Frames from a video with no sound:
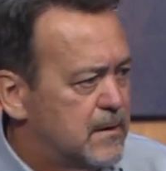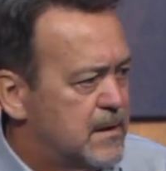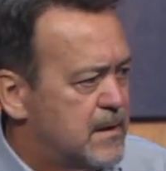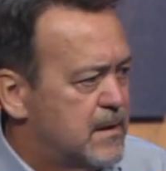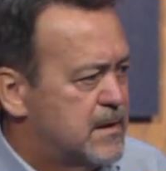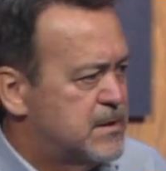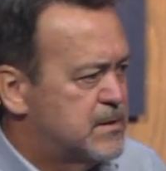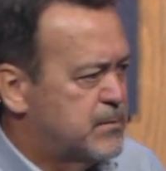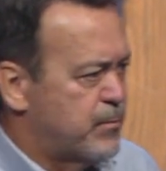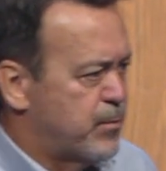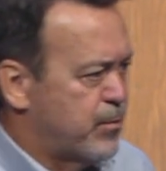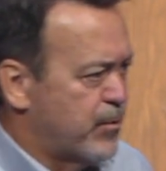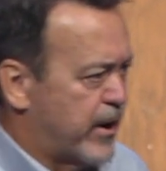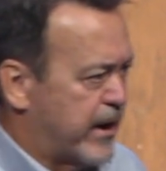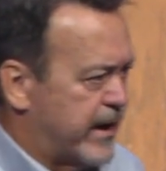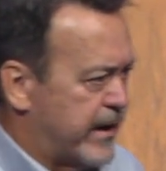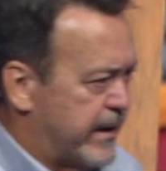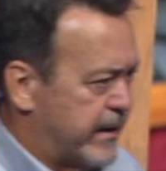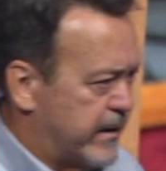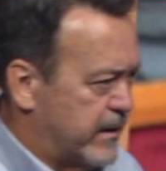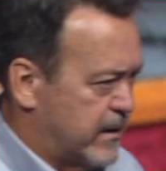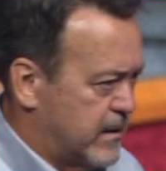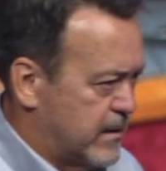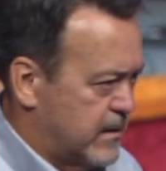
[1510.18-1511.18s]
is
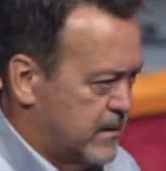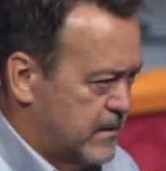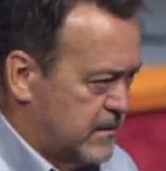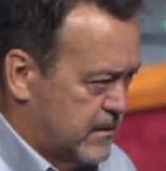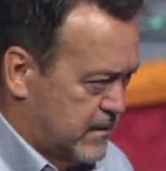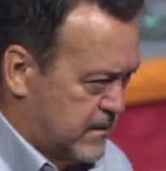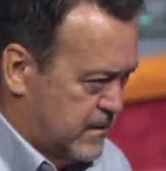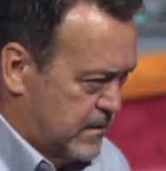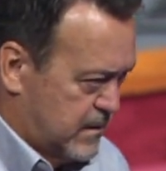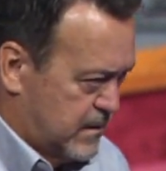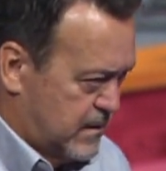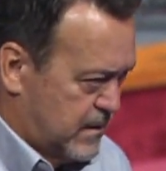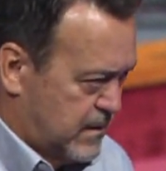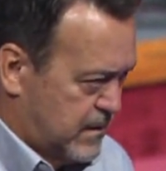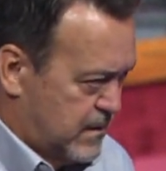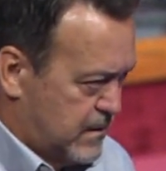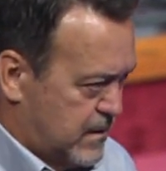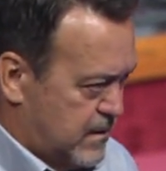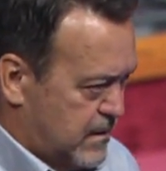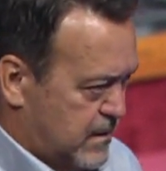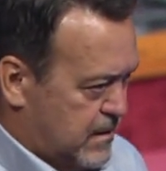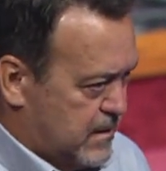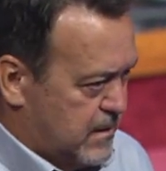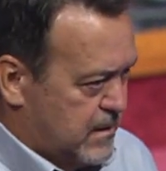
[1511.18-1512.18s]
praying
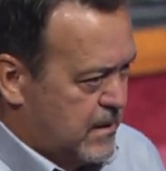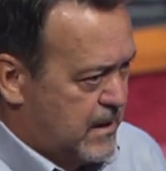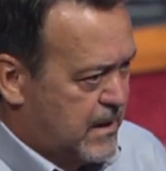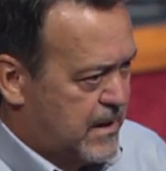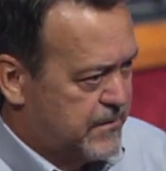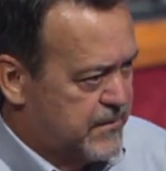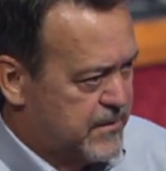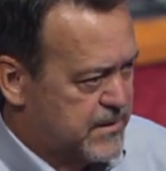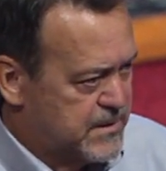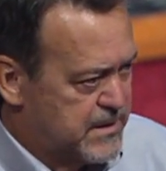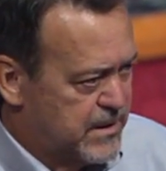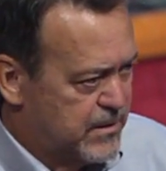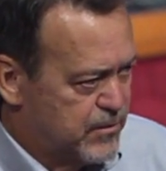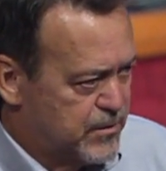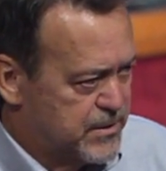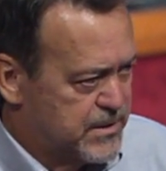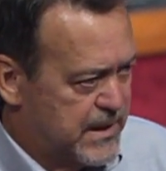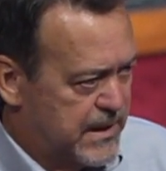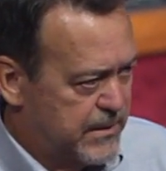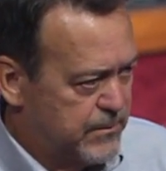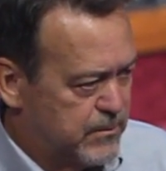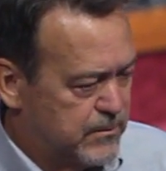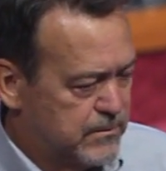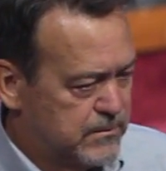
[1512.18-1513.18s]
at the dinner
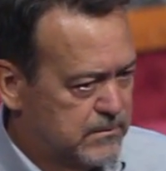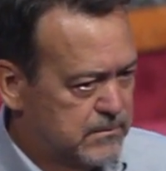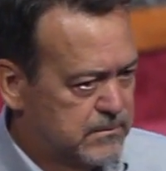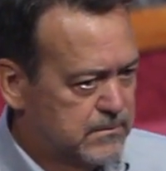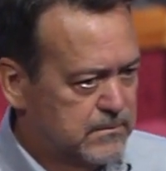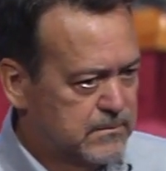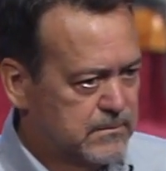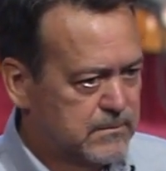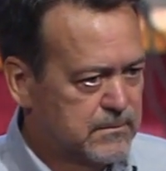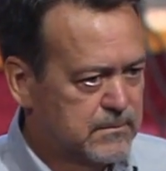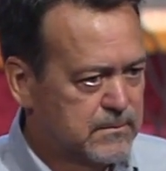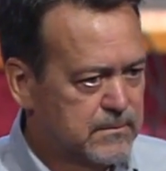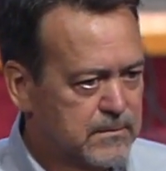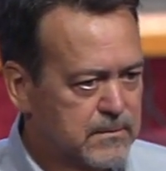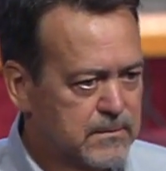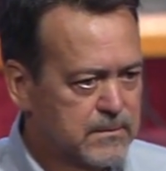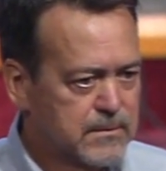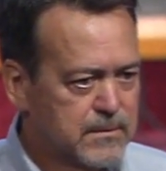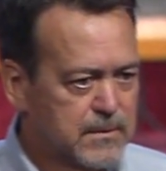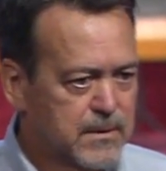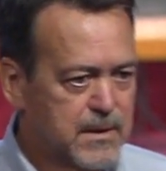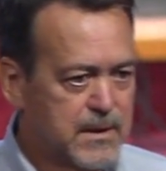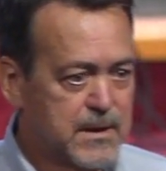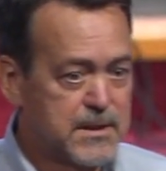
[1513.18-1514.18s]
table.
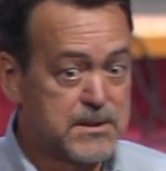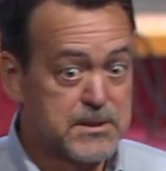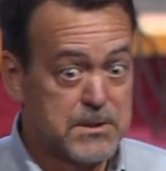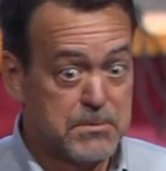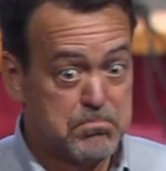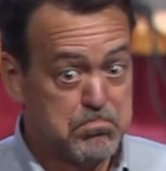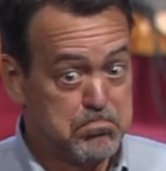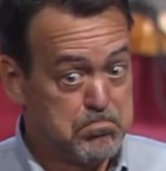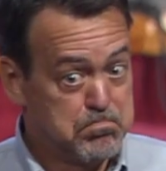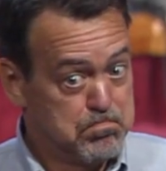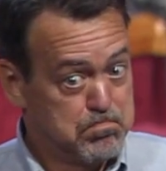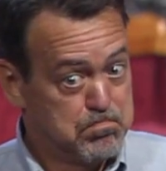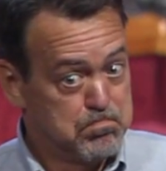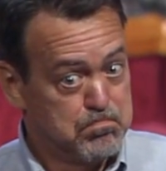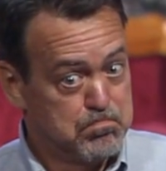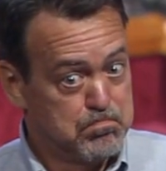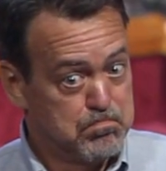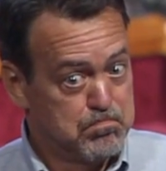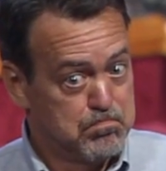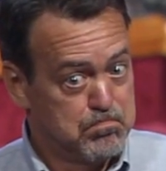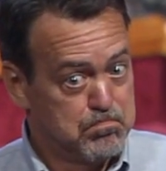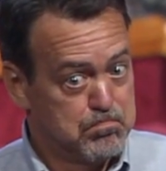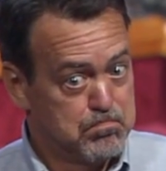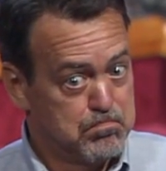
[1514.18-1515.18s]
And he said,
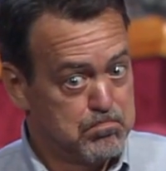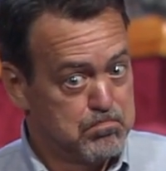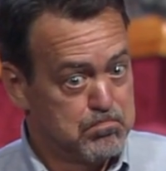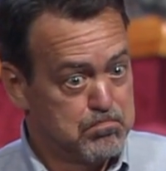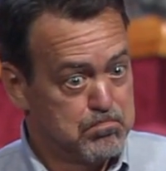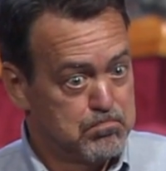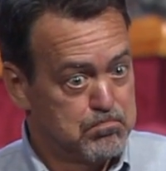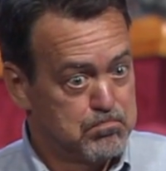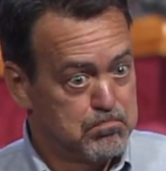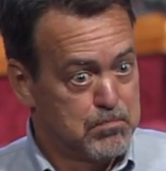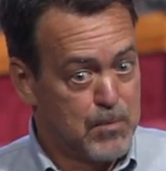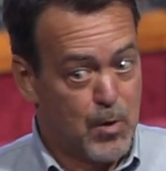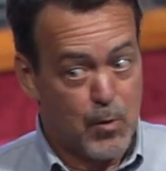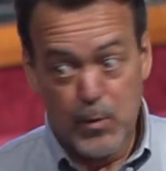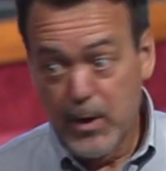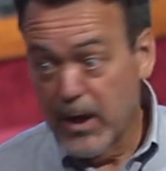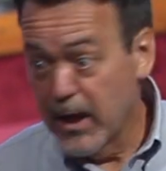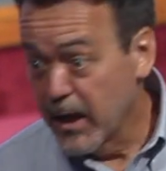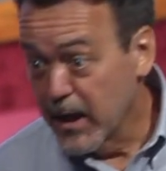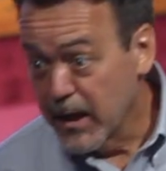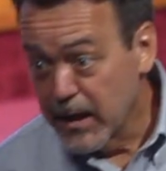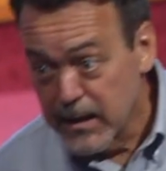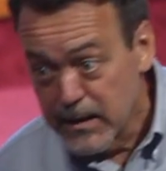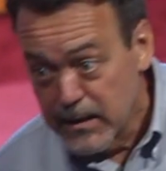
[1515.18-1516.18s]

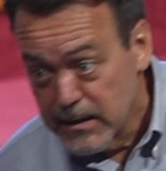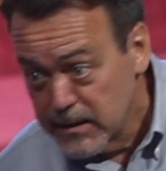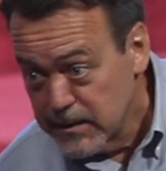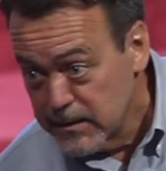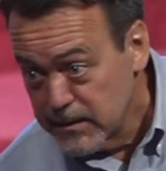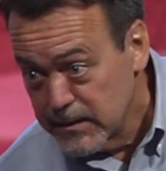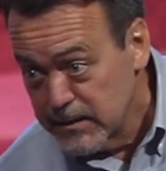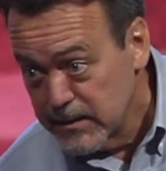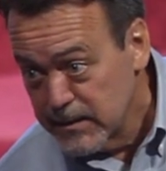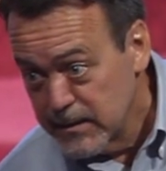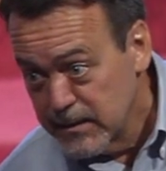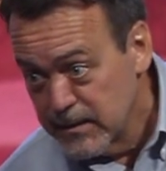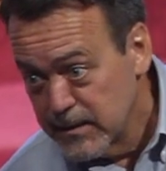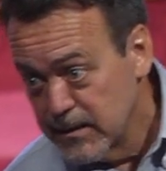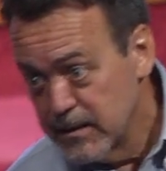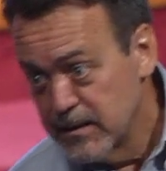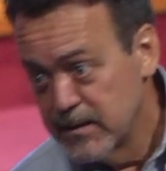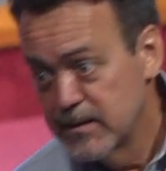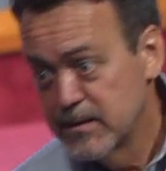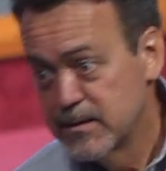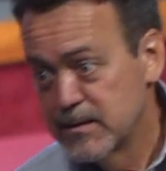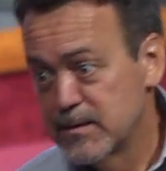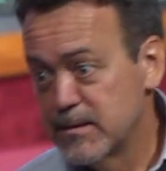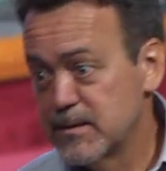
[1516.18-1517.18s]
okay.
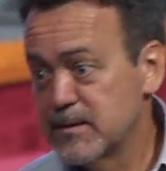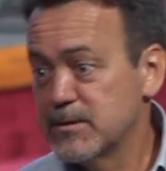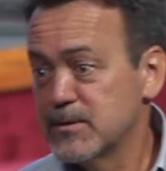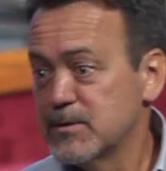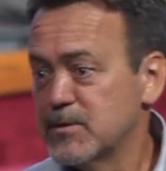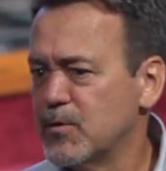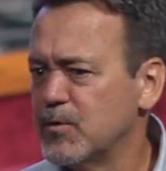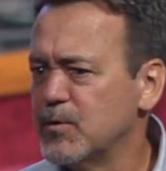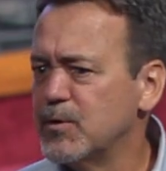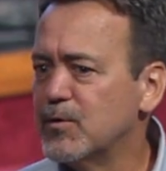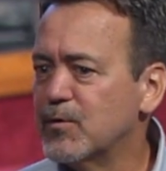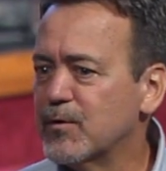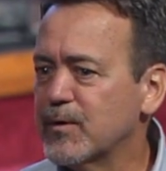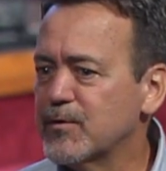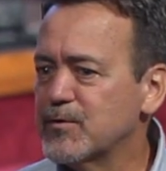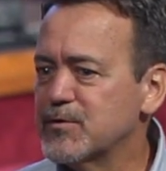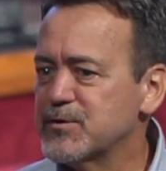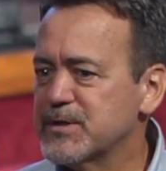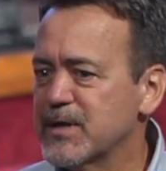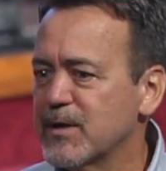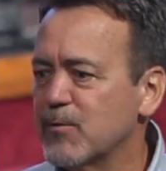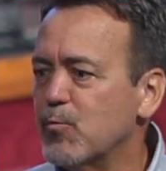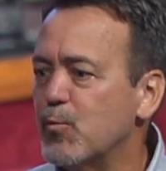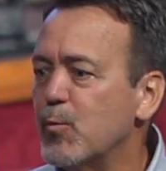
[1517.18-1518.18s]
She said, no, you don't
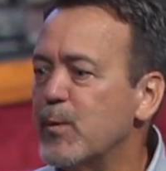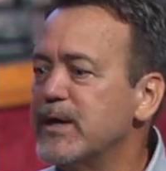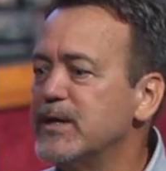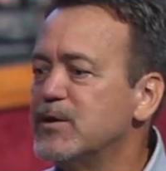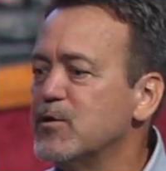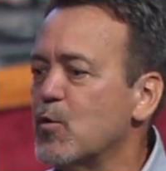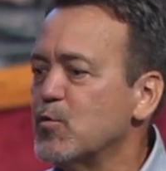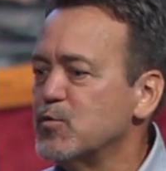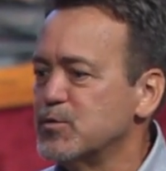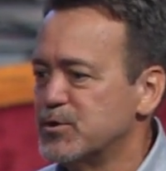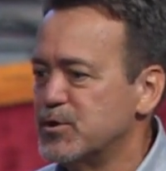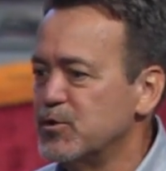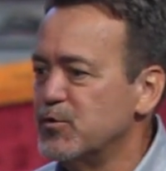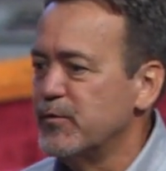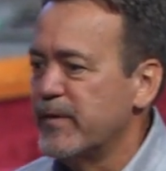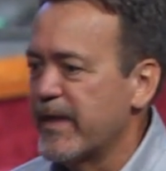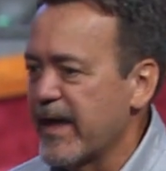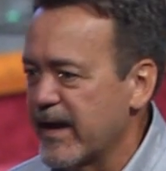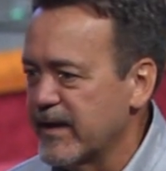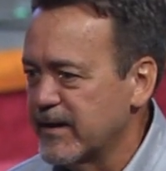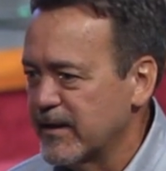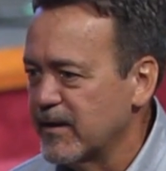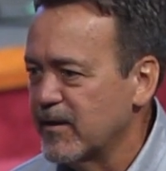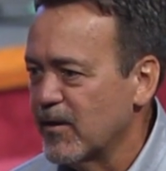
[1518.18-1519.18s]
understand. We don't do
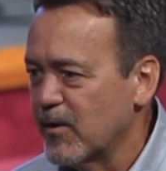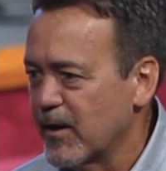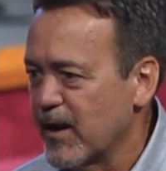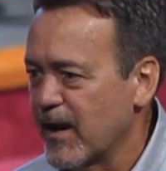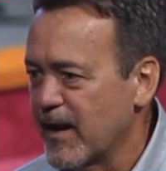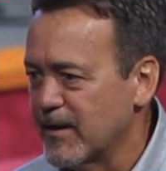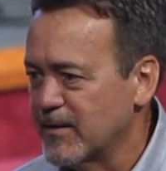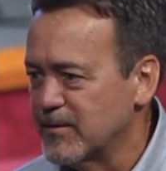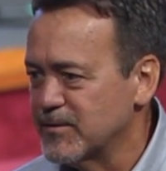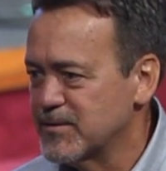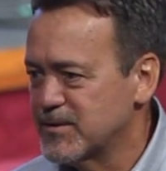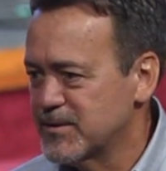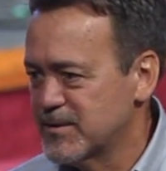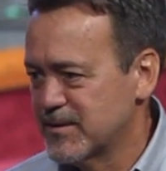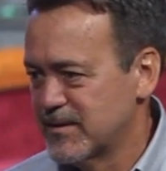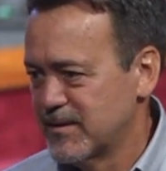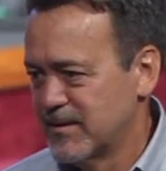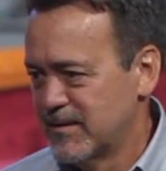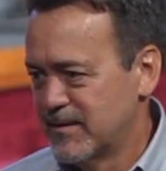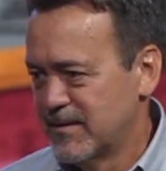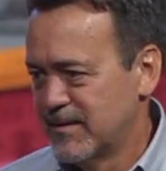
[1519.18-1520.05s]
that in our house.